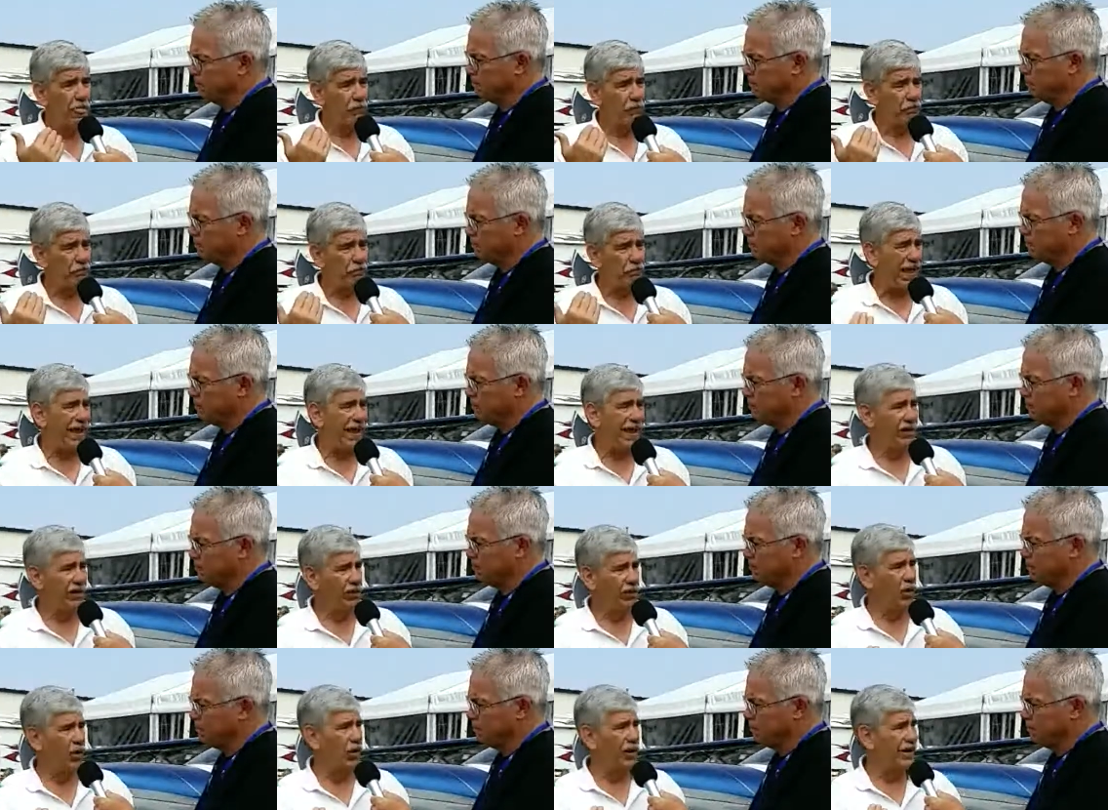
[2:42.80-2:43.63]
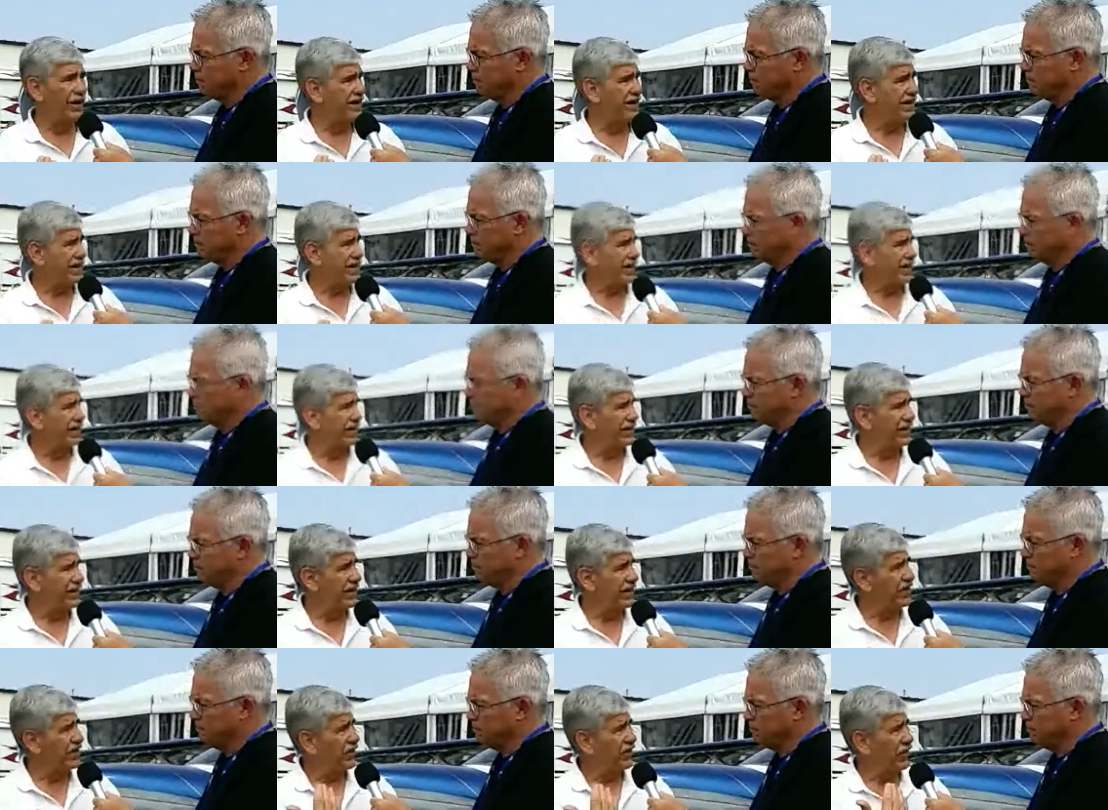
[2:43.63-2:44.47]
Speaker 1: Bangalore, India,
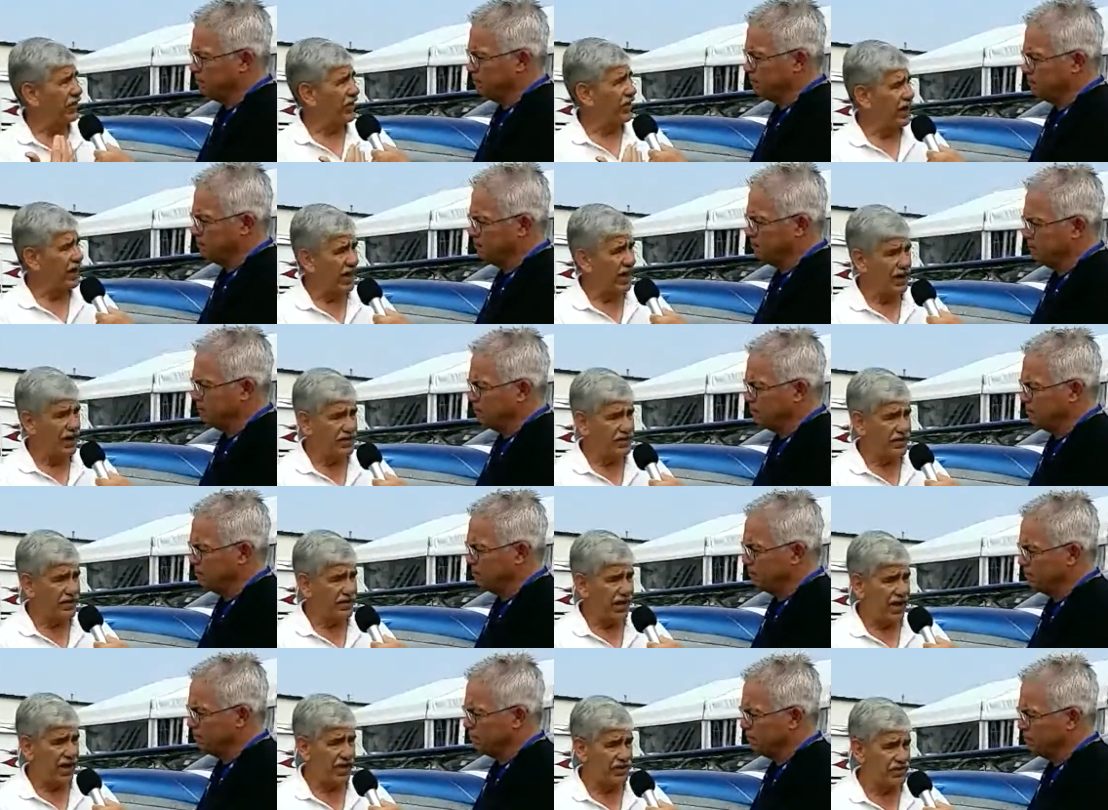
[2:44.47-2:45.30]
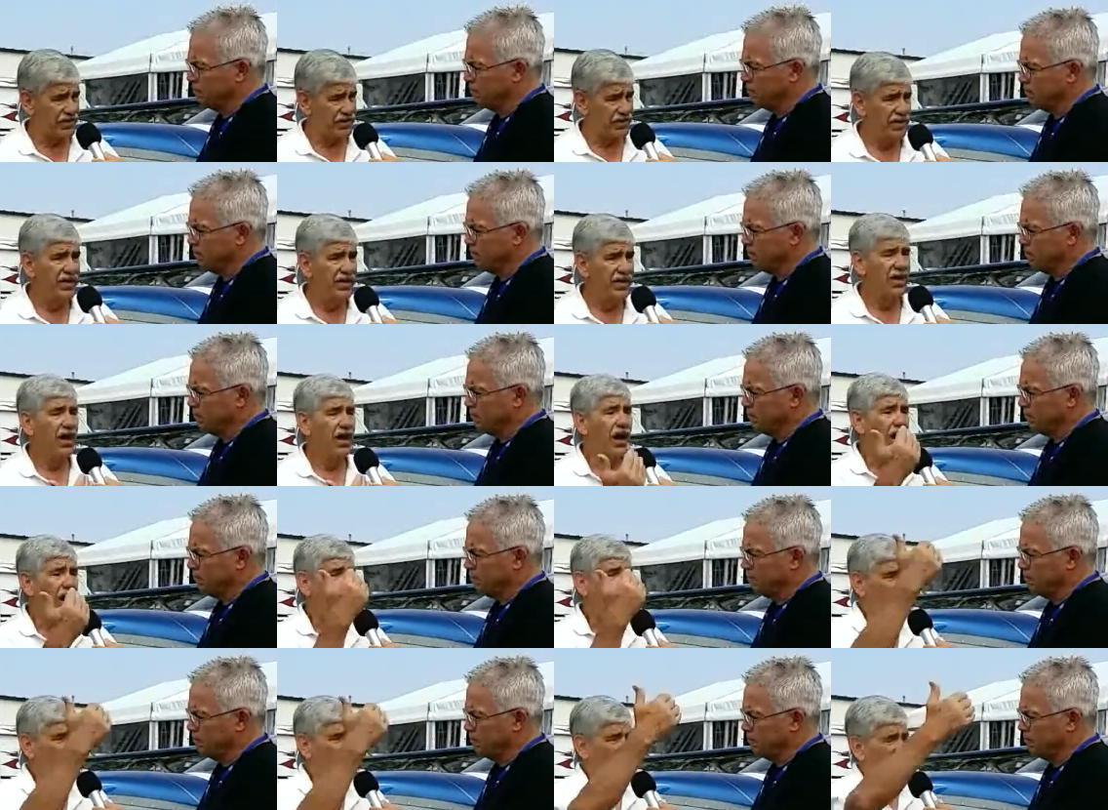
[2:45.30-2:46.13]
into the United States,
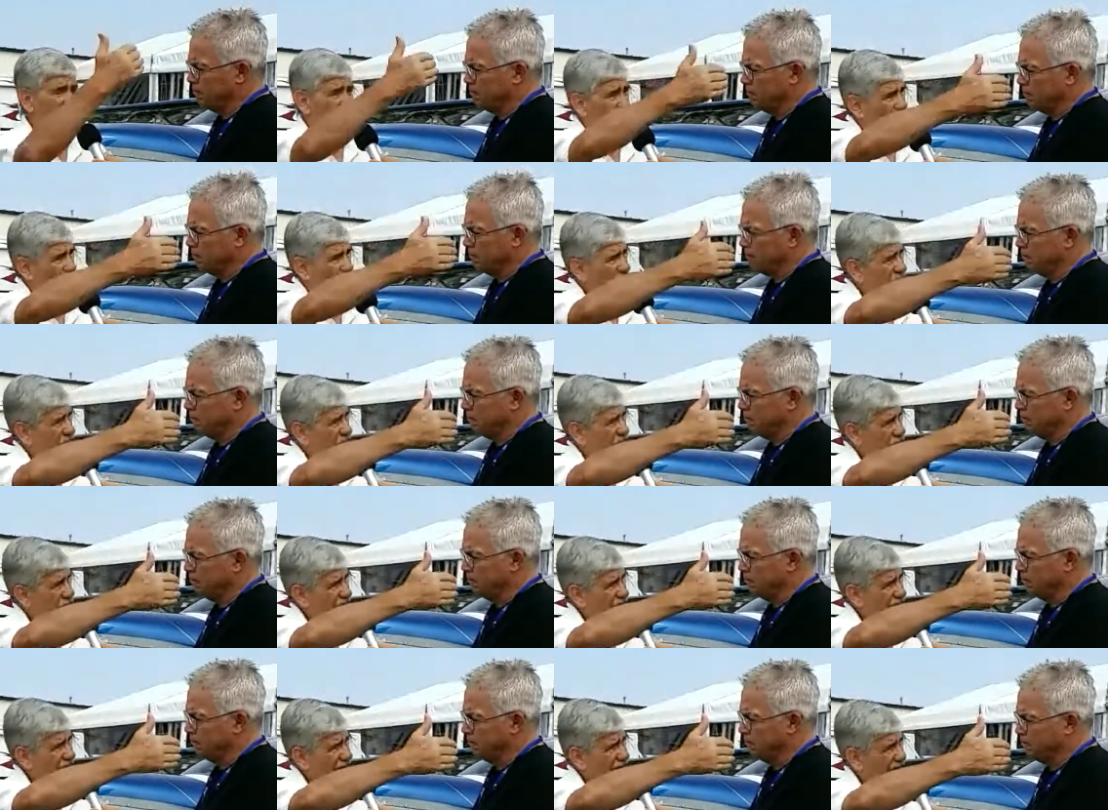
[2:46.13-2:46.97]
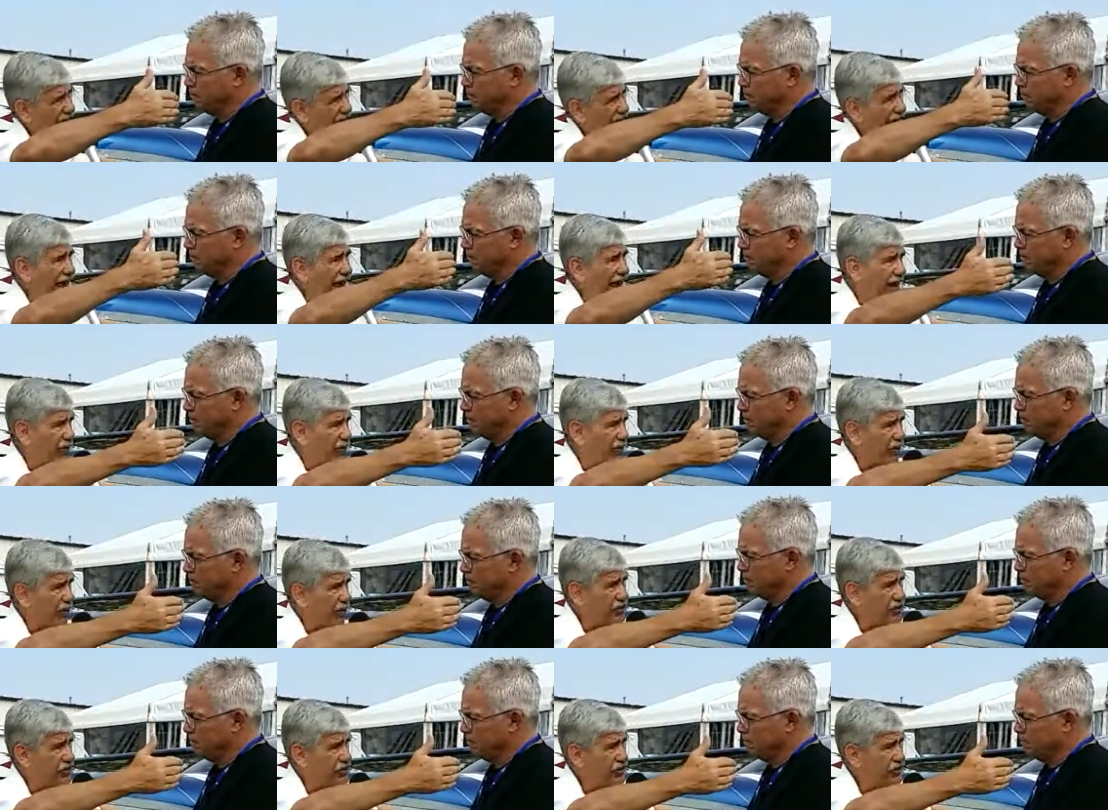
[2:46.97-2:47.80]
up all the way up into
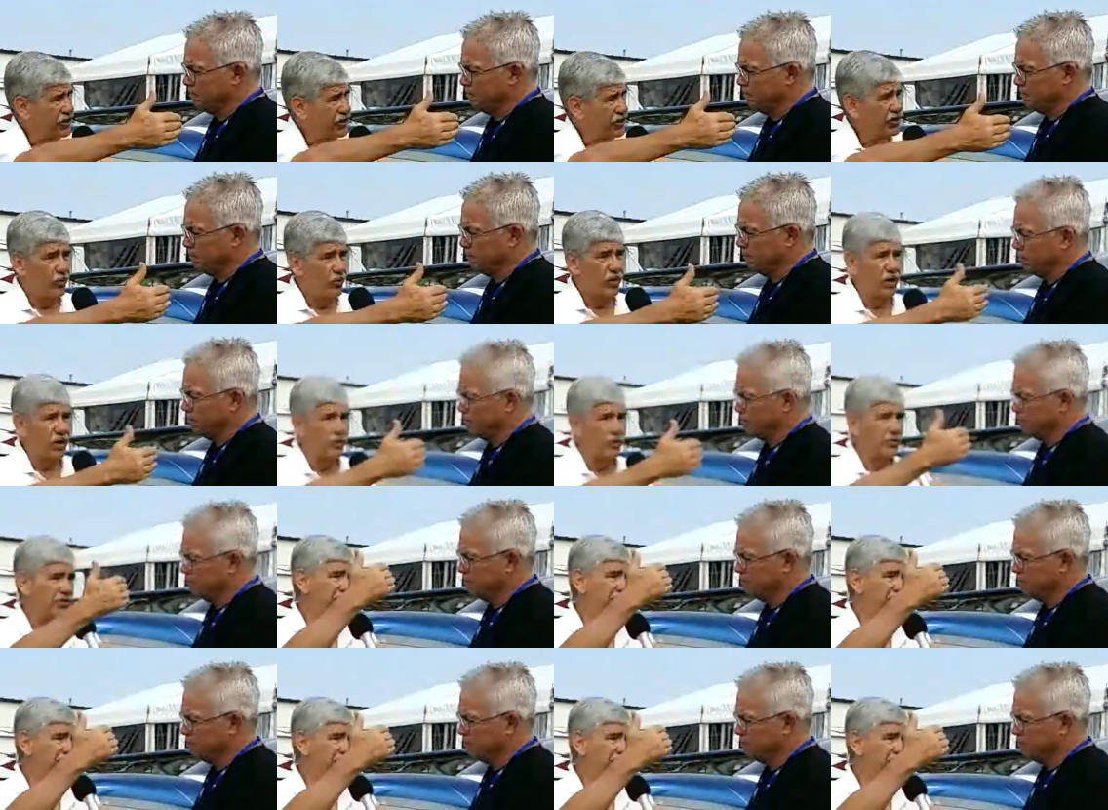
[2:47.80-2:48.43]
Anchorage, where it was